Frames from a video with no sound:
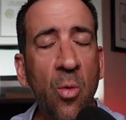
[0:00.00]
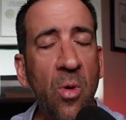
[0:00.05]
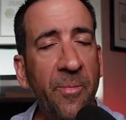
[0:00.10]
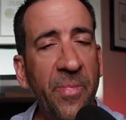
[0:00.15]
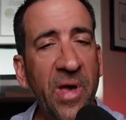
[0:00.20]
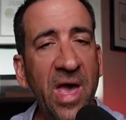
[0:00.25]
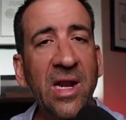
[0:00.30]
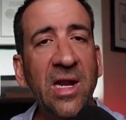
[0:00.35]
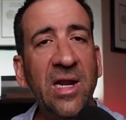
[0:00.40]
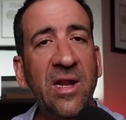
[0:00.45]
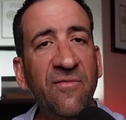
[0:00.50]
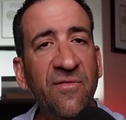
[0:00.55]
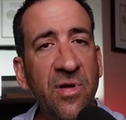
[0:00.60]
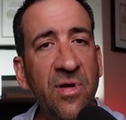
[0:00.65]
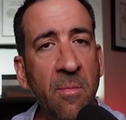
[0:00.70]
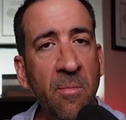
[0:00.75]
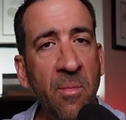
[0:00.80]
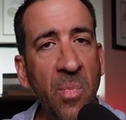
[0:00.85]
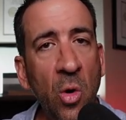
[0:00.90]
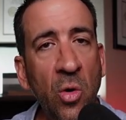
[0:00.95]
repetitive
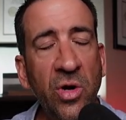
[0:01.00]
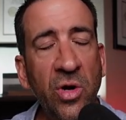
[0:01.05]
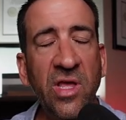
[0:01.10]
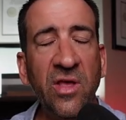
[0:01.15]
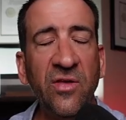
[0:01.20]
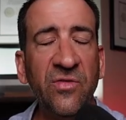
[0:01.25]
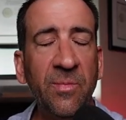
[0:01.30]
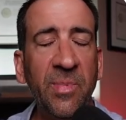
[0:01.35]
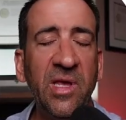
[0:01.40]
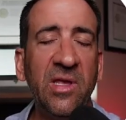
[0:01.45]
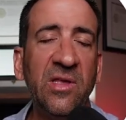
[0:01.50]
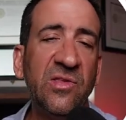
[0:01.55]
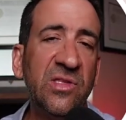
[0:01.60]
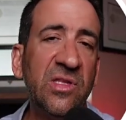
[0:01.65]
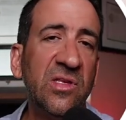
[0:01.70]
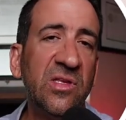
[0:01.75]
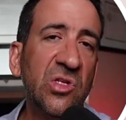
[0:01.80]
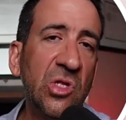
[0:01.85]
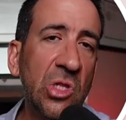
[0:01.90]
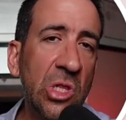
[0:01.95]
pneumonias because
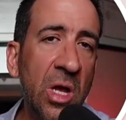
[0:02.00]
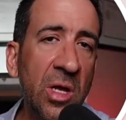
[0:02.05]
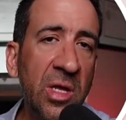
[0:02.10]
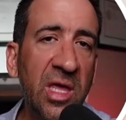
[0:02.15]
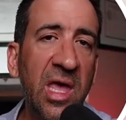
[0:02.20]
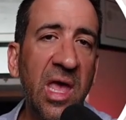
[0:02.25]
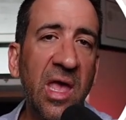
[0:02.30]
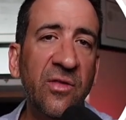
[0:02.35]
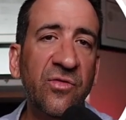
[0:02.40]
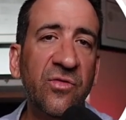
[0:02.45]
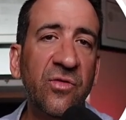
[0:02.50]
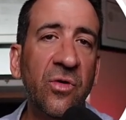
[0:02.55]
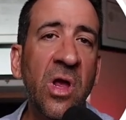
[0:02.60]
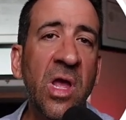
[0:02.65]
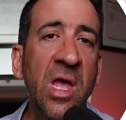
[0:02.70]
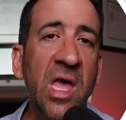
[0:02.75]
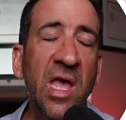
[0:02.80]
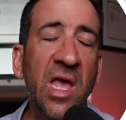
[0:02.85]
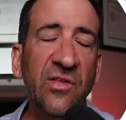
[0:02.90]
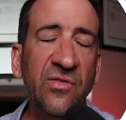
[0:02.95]
this lung cancer
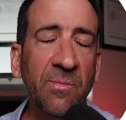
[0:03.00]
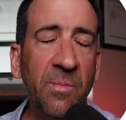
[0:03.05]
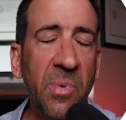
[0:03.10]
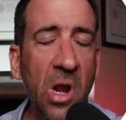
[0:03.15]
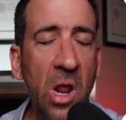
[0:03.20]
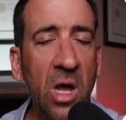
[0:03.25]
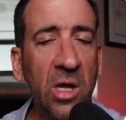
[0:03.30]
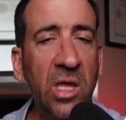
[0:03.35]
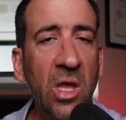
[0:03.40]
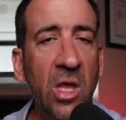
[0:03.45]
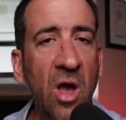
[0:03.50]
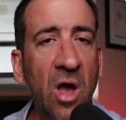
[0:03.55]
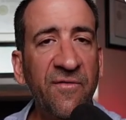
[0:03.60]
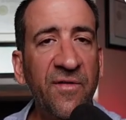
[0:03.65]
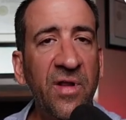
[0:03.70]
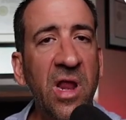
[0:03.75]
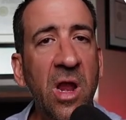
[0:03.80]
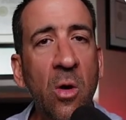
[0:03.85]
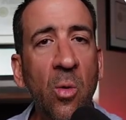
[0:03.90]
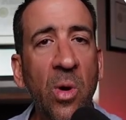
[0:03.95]
is blocking
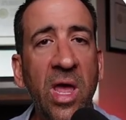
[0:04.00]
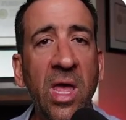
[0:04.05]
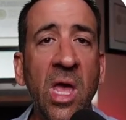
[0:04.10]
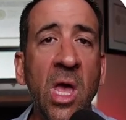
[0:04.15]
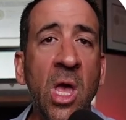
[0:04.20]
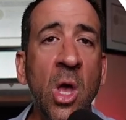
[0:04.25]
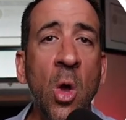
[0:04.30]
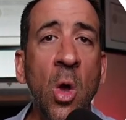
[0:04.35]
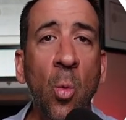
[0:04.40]
off an airway.